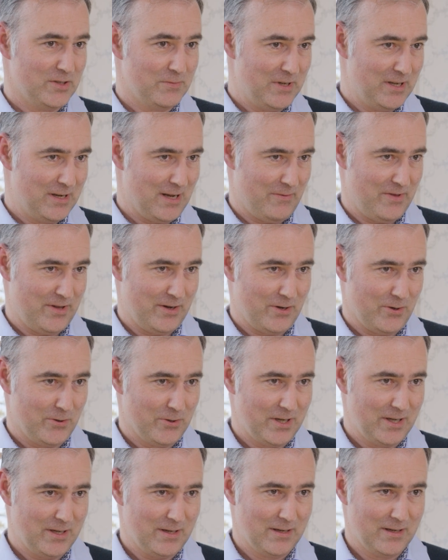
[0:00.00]
speed up their
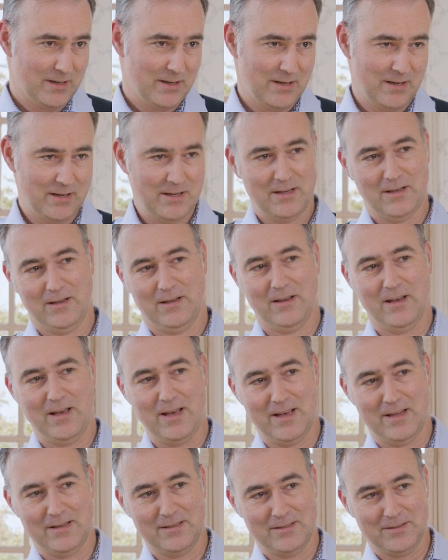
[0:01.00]
coding
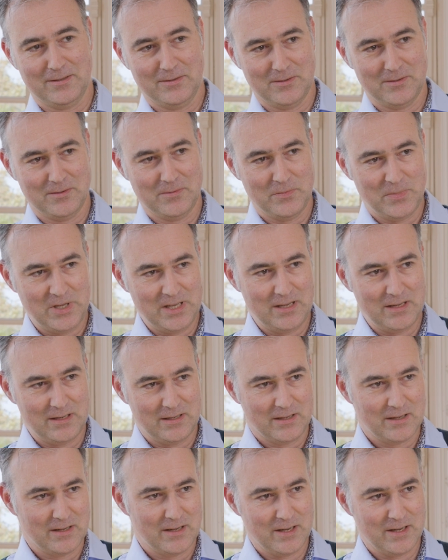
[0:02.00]
and B,